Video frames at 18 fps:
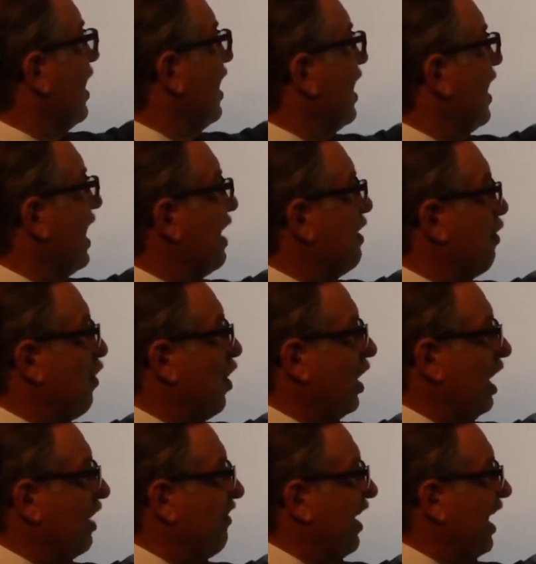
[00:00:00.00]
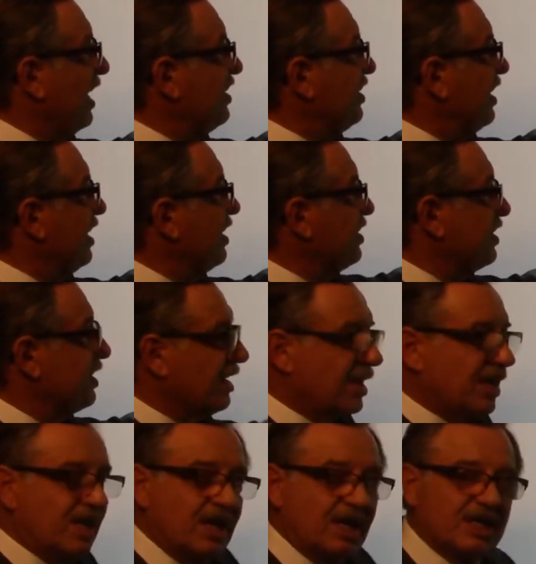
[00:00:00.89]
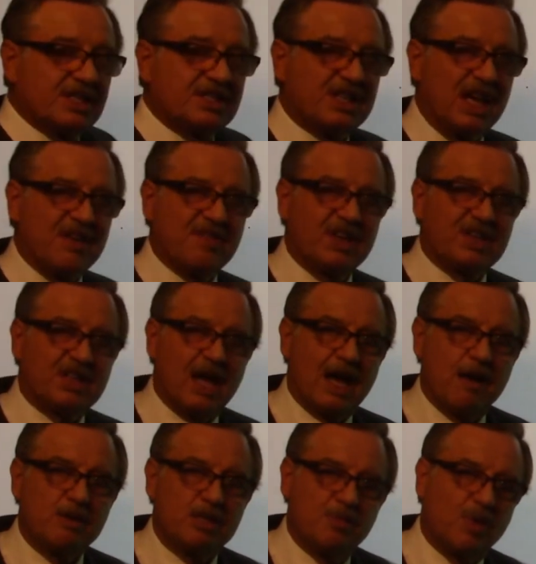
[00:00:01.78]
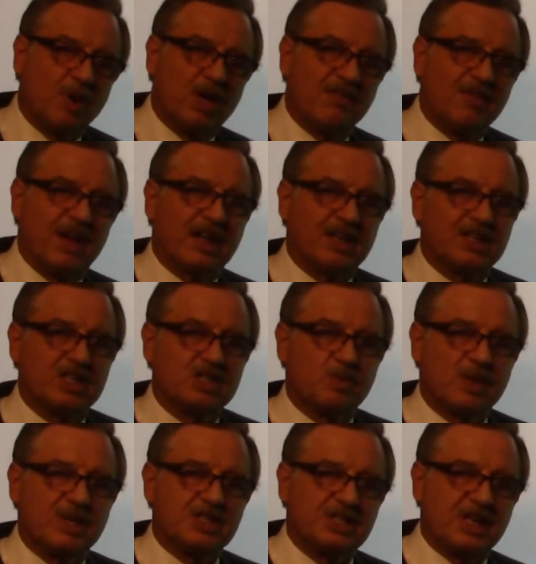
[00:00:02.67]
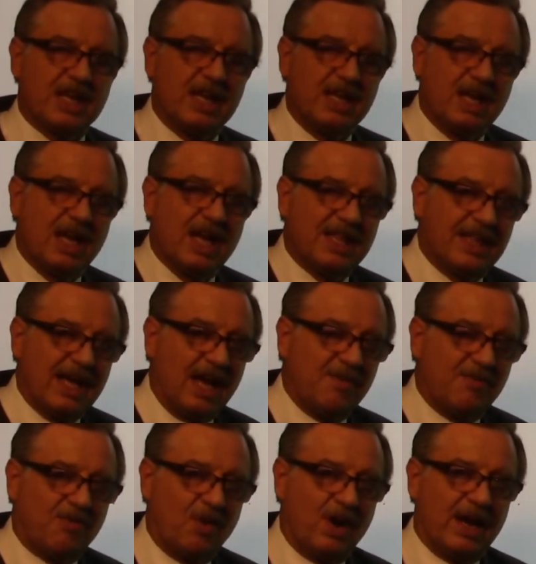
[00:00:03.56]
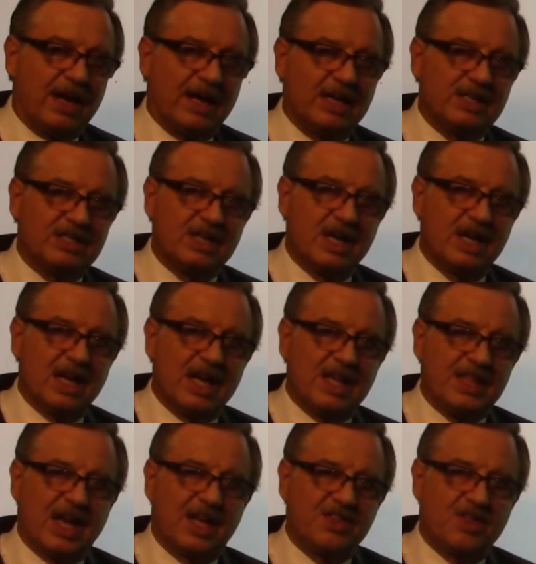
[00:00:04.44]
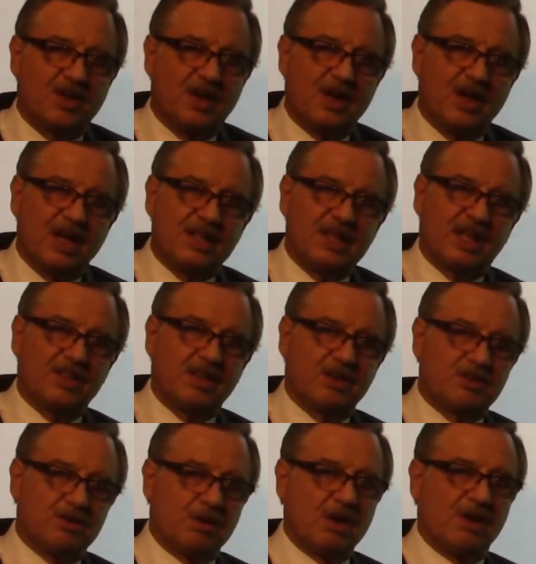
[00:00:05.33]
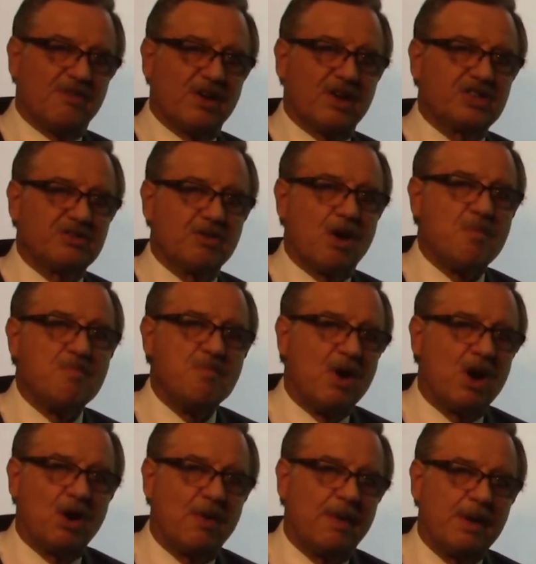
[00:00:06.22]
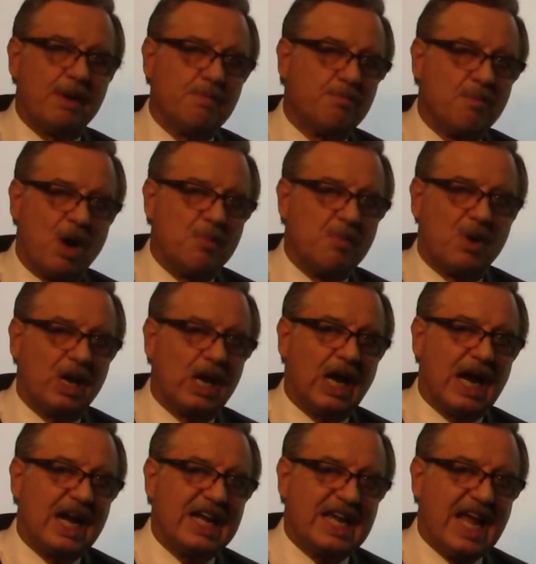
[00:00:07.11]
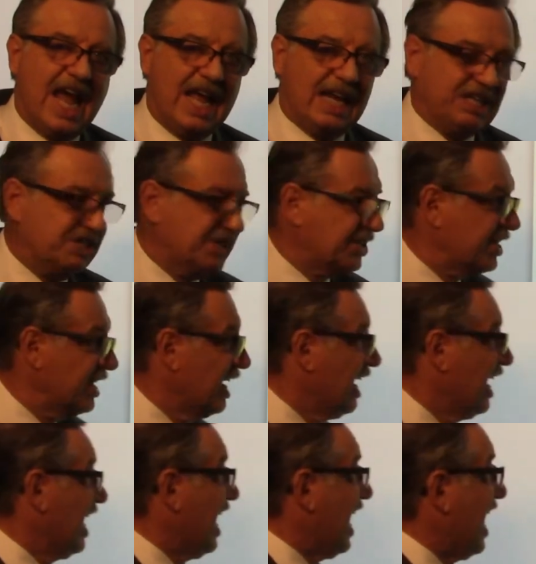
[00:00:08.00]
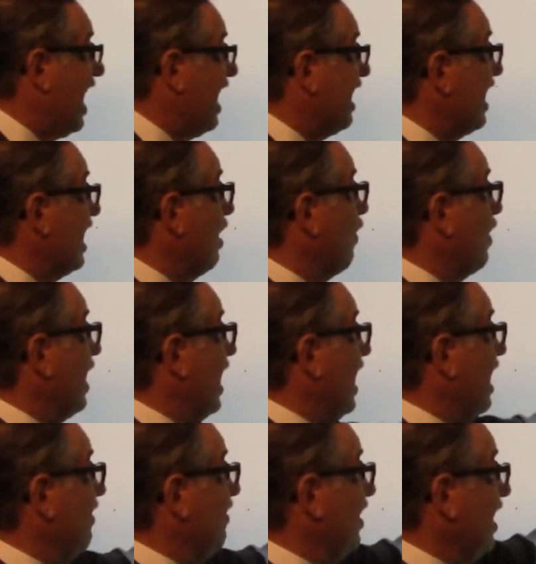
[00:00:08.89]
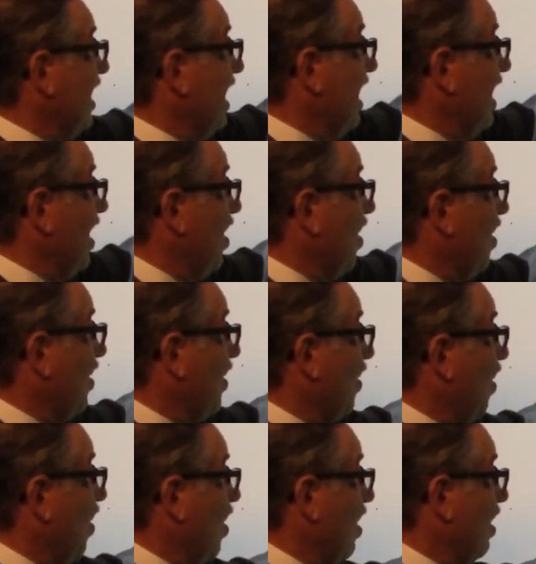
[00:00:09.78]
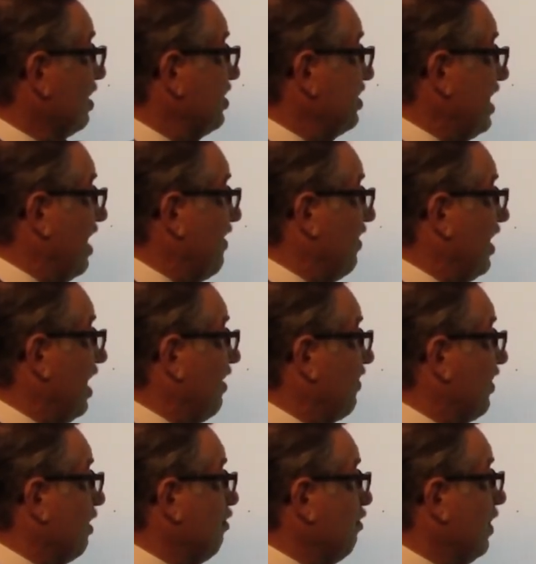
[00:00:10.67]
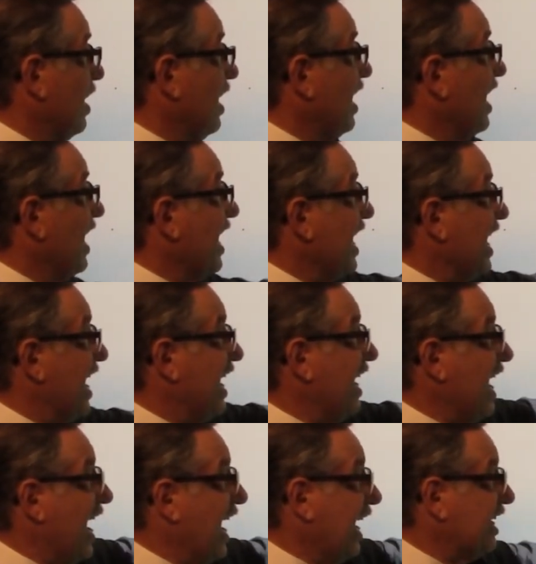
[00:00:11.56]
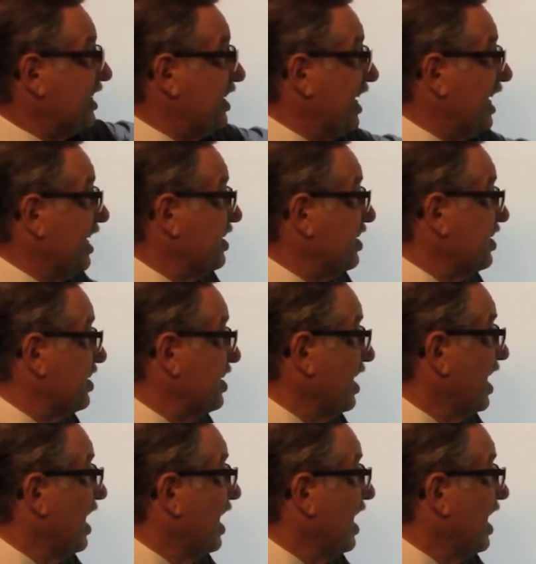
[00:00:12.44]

In the book of Exodus, 7 times in the book of Exodus, we see that phrase that the children of Israel are murmuring against. And here we have it, all 7 of them in Exodus,